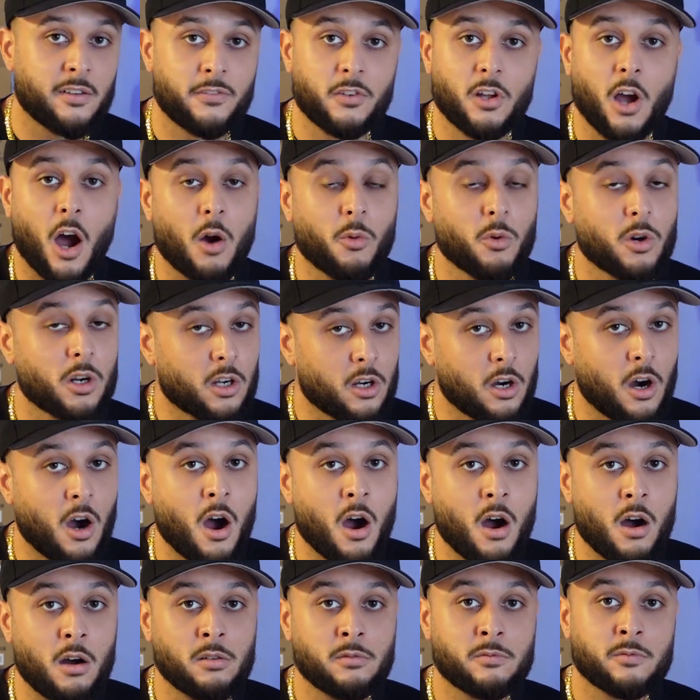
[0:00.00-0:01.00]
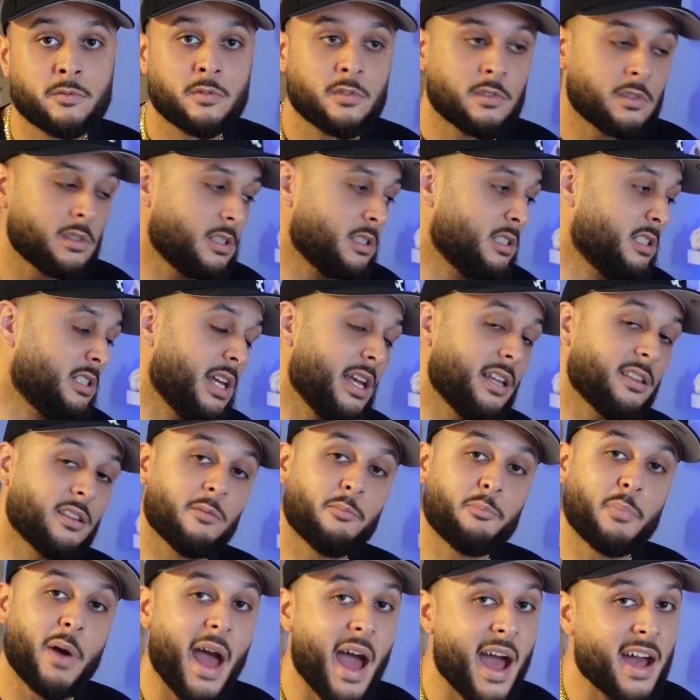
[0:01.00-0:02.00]
If y'all recall, in
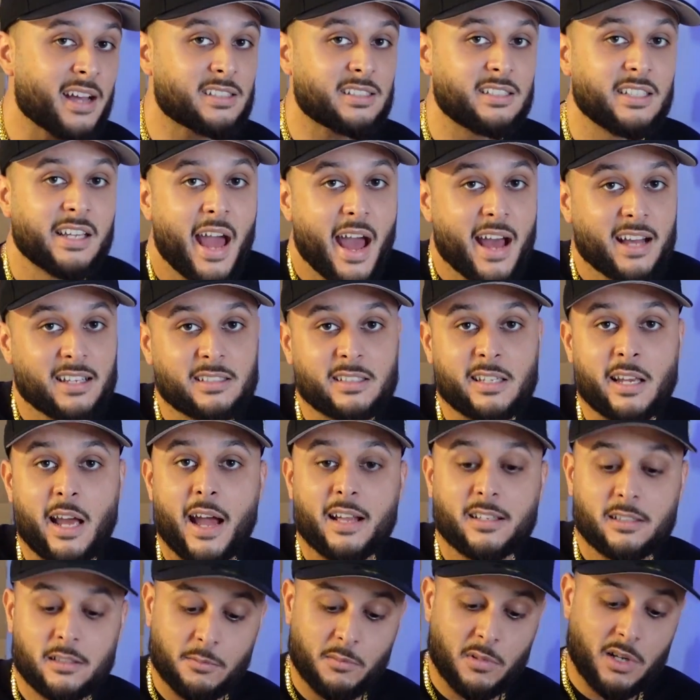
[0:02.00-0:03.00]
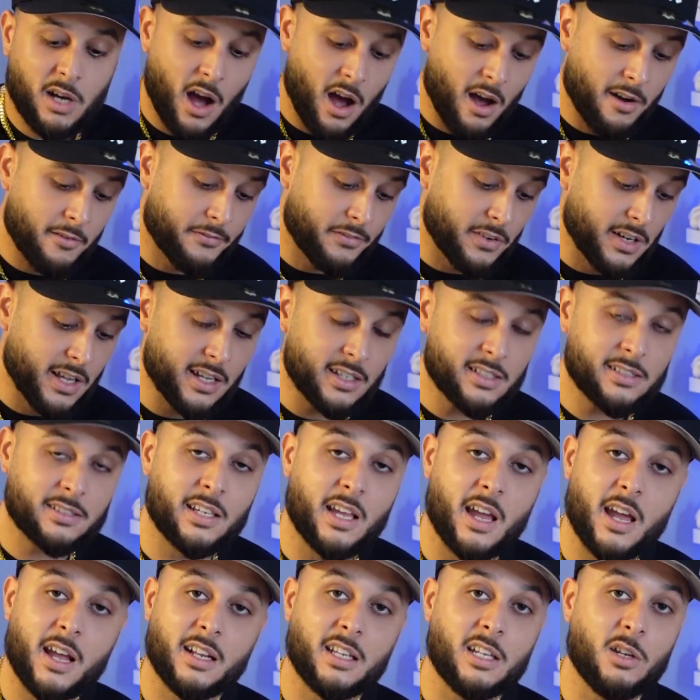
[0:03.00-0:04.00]
the past, he has had some
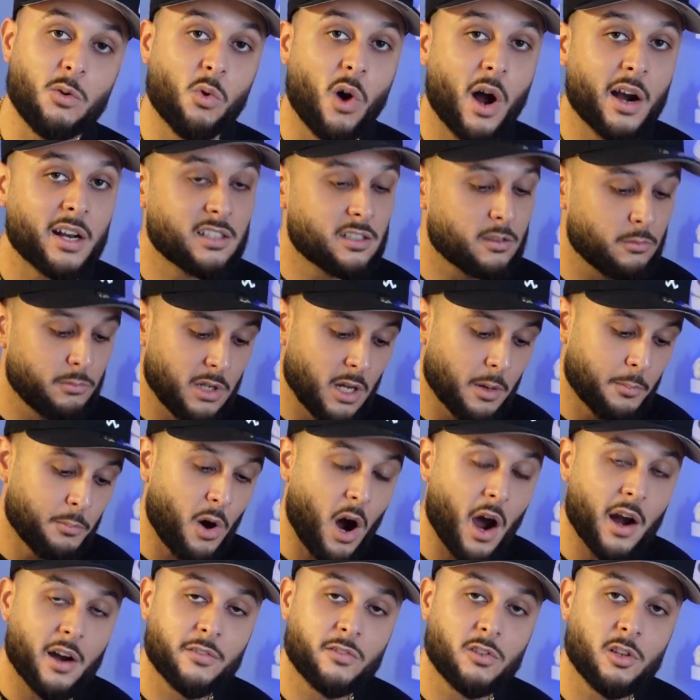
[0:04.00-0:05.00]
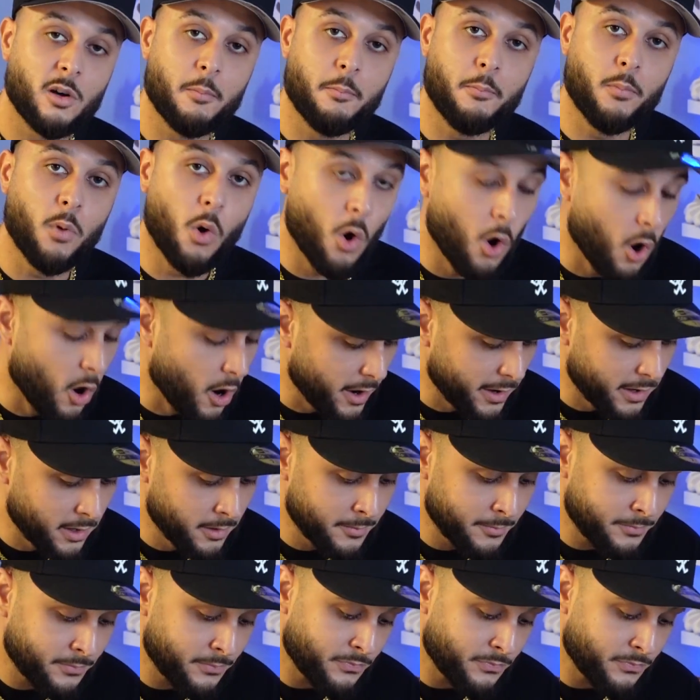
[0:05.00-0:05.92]
conflicts and he wanted to be a part of the board.